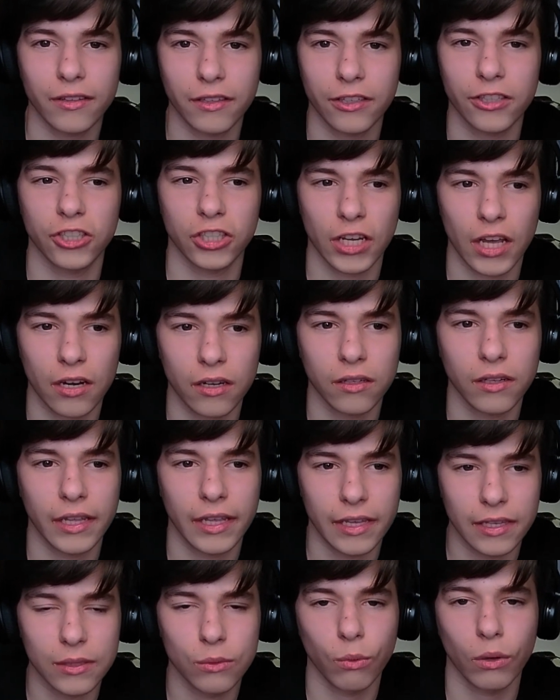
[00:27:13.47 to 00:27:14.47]
this channel
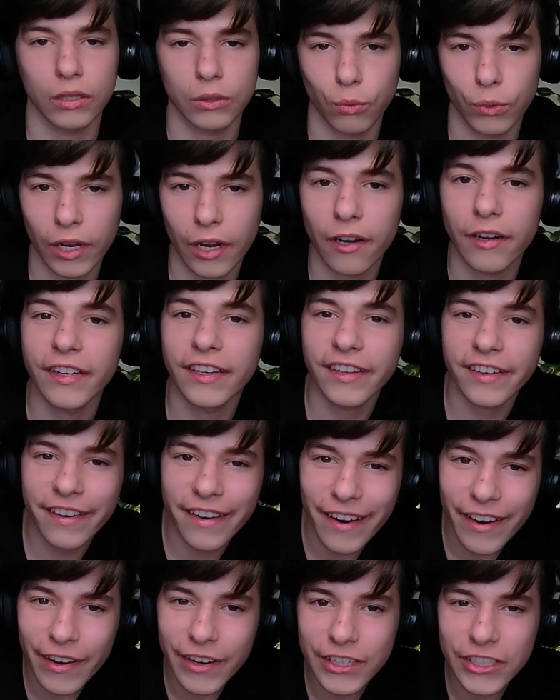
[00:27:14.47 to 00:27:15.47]
is what we are
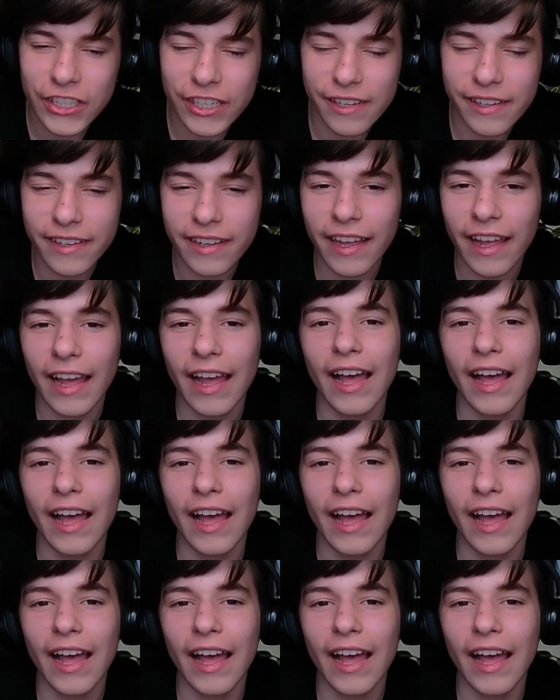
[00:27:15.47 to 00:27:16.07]
encouraging.